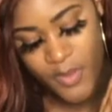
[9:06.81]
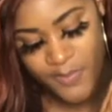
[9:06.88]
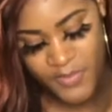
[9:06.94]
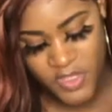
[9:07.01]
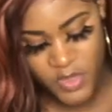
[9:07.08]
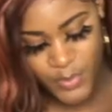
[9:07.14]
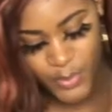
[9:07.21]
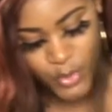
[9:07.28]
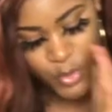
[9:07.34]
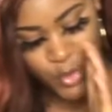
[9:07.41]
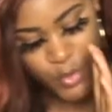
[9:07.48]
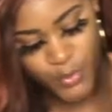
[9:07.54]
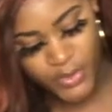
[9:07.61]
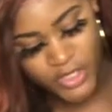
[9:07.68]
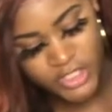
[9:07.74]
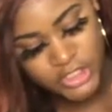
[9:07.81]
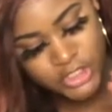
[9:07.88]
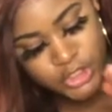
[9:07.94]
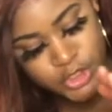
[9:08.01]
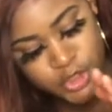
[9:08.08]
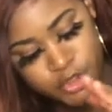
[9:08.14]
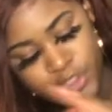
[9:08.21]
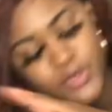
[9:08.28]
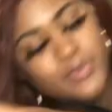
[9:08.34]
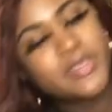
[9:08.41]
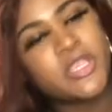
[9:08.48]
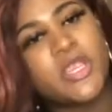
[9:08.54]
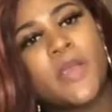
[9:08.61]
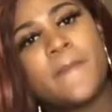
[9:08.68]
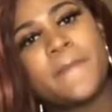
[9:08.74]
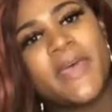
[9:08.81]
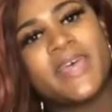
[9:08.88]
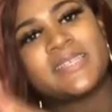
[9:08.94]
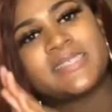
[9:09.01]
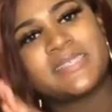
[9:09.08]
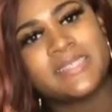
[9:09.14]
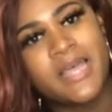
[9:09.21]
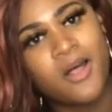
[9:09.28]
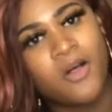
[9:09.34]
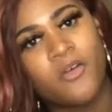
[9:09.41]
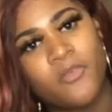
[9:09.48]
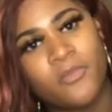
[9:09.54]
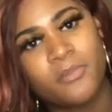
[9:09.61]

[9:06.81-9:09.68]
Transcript: people who push you to be your best self,